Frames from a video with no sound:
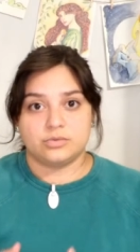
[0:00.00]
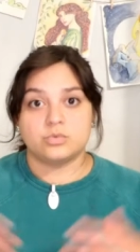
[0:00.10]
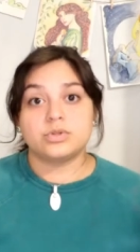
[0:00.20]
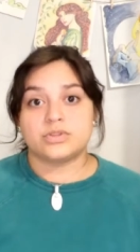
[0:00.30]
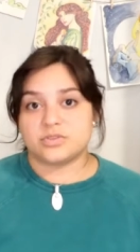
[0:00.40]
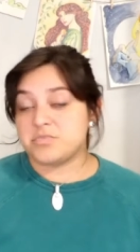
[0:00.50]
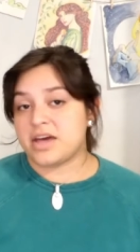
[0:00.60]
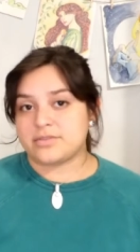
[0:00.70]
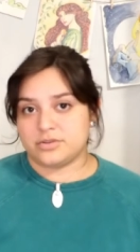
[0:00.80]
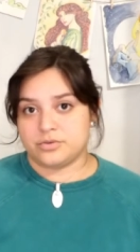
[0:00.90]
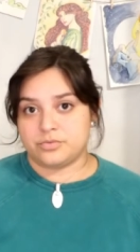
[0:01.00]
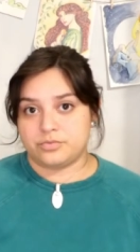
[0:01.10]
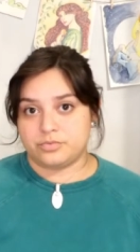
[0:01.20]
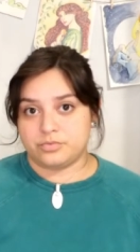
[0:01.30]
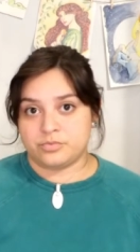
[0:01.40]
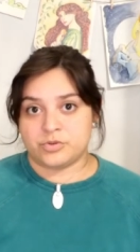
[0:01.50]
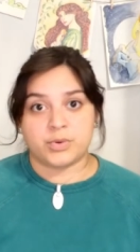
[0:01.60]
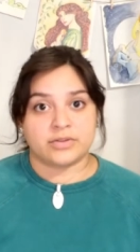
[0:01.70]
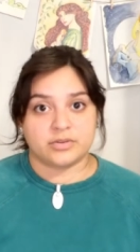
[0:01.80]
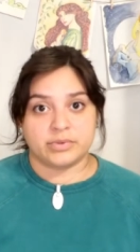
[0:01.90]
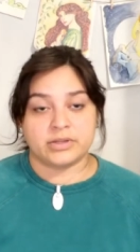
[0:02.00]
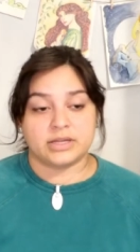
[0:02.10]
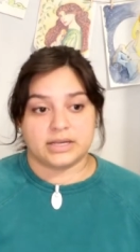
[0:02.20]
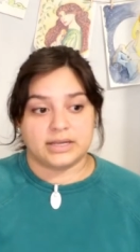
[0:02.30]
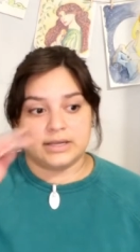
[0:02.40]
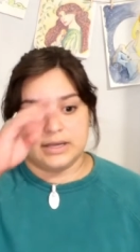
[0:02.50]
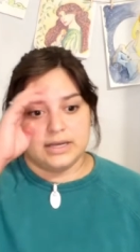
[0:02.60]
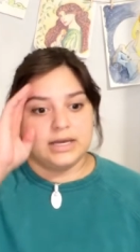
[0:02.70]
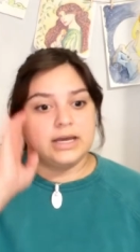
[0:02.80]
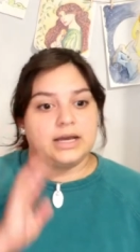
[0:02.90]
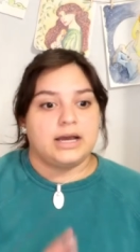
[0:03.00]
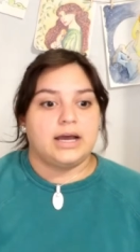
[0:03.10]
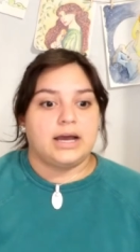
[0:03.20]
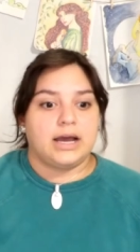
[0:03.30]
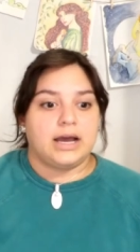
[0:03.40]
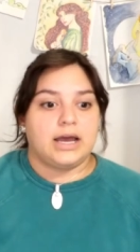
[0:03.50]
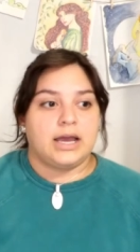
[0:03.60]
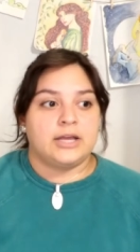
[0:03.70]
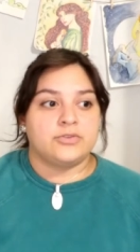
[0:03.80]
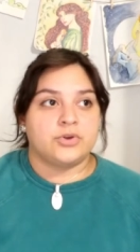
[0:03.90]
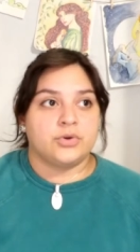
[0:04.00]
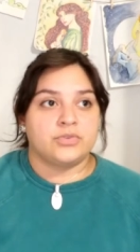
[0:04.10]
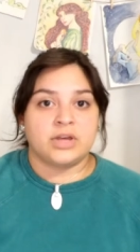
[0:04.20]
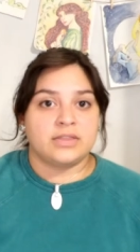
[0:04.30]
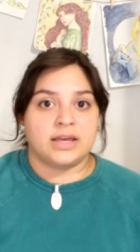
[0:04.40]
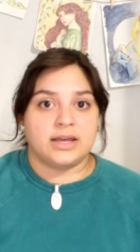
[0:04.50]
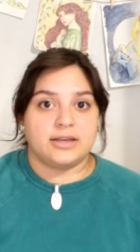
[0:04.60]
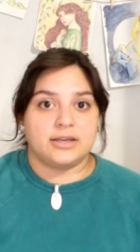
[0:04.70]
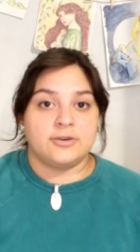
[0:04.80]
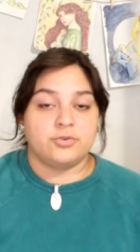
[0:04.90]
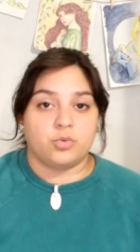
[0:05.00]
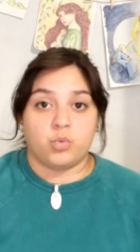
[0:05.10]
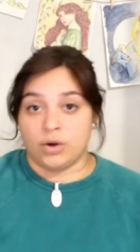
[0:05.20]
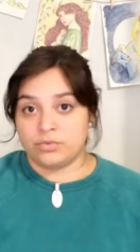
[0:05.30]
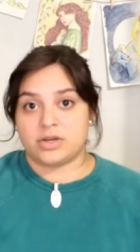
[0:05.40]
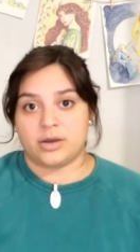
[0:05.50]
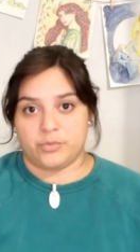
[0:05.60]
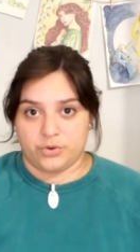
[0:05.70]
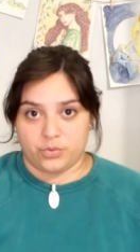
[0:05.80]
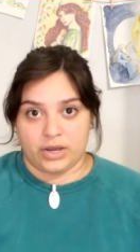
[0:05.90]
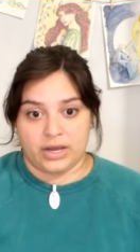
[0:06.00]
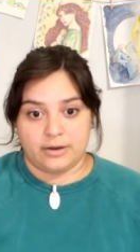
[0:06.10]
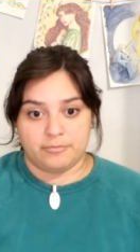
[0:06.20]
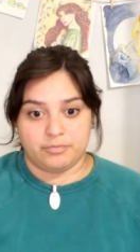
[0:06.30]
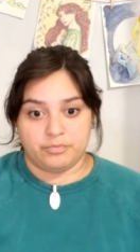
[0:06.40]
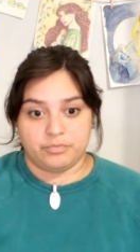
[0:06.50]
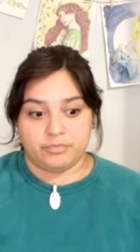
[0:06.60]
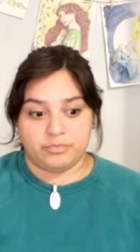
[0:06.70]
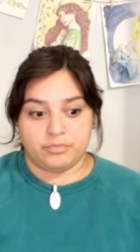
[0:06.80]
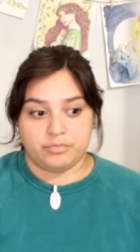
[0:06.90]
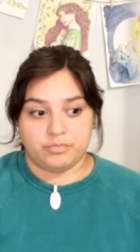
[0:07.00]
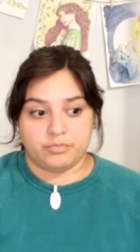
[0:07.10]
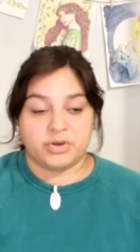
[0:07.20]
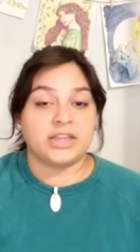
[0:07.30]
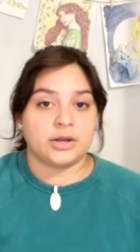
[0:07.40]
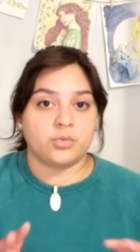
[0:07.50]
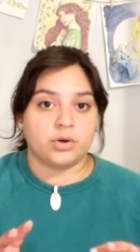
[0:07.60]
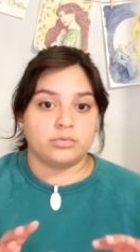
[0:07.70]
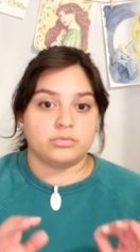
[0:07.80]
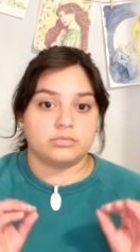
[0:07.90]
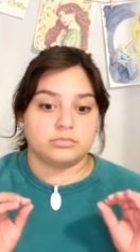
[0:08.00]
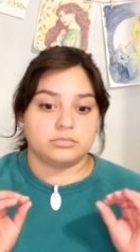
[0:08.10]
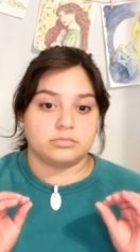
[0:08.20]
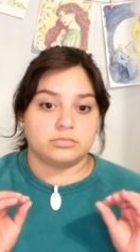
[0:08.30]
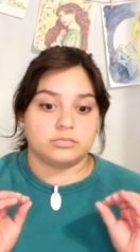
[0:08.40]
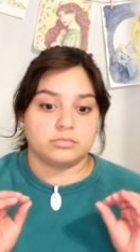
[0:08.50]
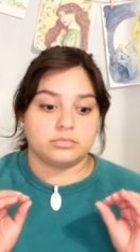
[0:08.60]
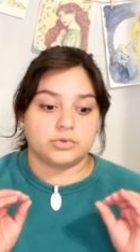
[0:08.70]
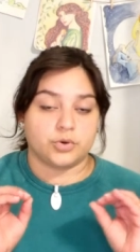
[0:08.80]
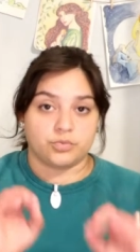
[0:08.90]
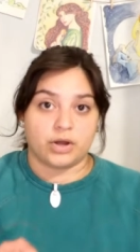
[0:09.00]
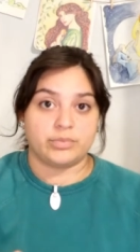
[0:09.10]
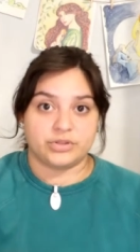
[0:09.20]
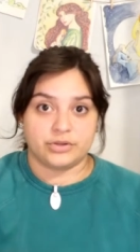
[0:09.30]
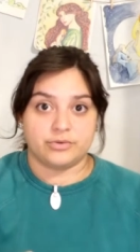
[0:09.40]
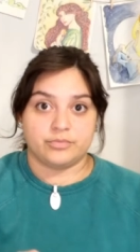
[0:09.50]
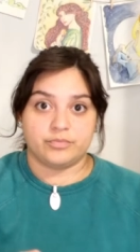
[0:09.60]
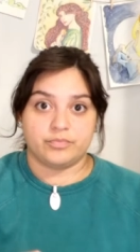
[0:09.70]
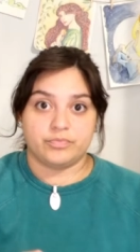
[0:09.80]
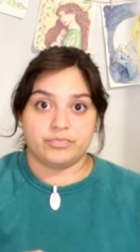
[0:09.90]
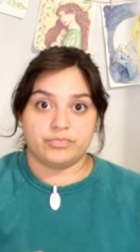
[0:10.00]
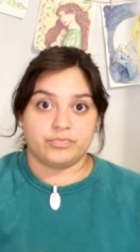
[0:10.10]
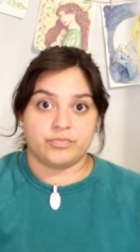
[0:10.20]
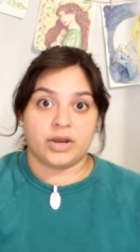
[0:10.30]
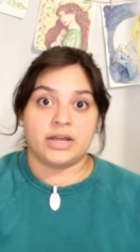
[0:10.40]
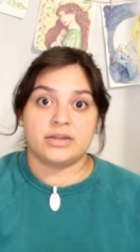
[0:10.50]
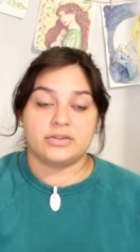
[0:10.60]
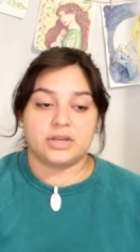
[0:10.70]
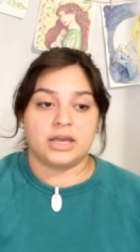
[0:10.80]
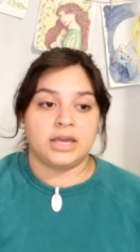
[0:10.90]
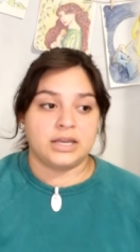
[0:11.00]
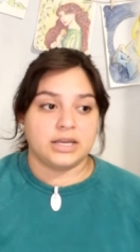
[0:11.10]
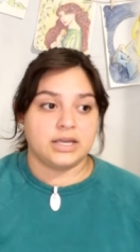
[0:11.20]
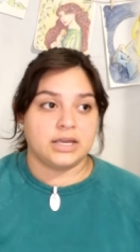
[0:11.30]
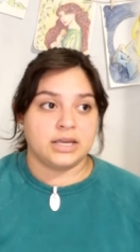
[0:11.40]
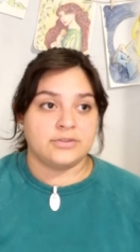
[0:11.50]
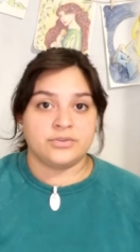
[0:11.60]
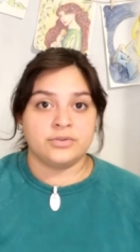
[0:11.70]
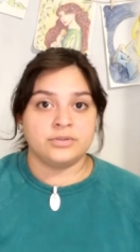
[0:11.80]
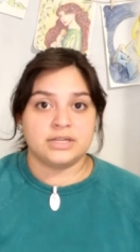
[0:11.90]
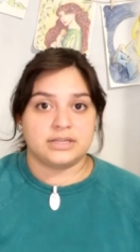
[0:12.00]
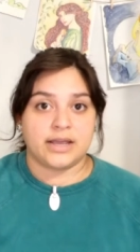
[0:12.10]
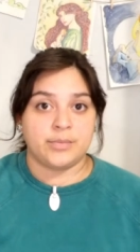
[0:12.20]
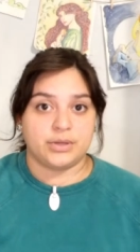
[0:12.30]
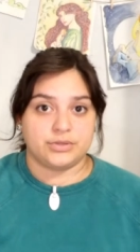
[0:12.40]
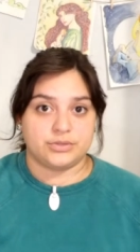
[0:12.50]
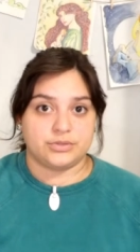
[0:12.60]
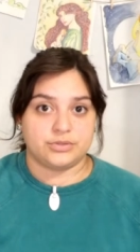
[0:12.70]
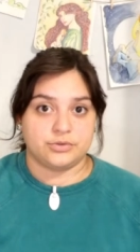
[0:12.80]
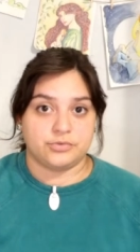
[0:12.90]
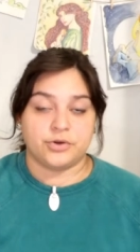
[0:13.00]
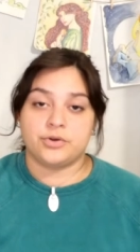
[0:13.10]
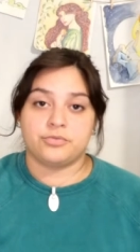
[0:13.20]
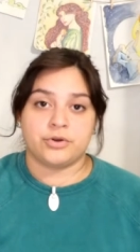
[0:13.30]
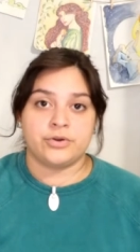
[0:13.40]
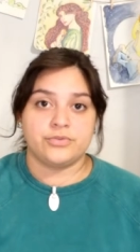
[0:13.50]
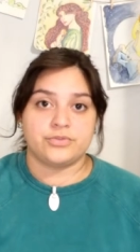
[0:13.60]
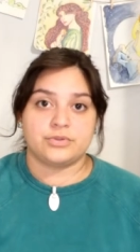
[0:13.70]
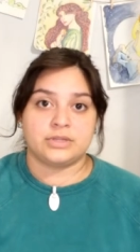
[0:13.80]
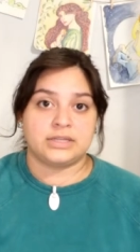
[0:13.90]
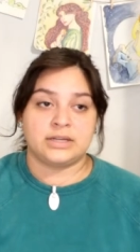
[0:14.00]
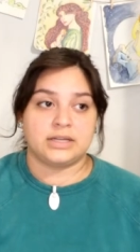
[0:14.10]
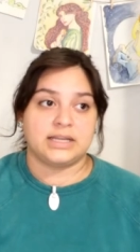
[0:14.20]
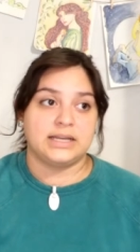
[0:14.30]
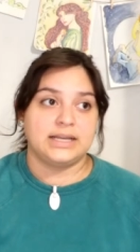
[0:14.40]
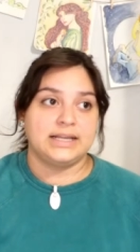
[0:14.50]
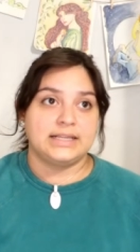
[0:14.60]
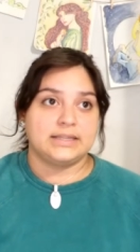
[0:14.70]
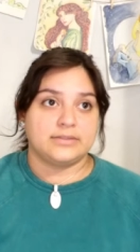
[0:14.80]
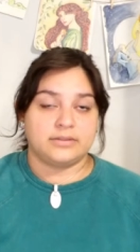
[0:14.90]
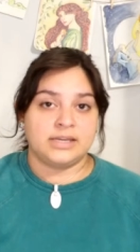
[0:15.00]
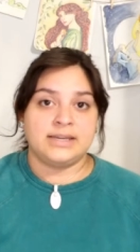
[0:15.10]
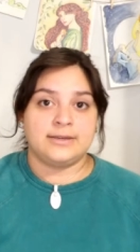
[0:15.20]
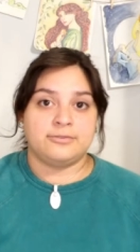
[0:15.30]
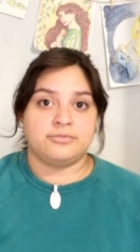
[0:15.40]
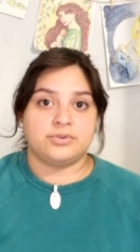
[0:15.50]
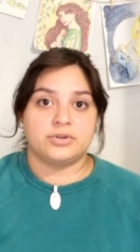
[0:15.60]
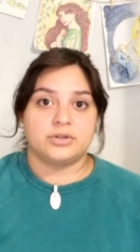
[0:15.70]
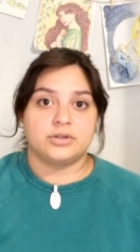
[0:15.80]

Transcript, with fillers: with this massive responsibility. And so it's not that evil won't come your way, but that it won't corrupt you, right? And it still did damage to Frodo. Frodo didn't leave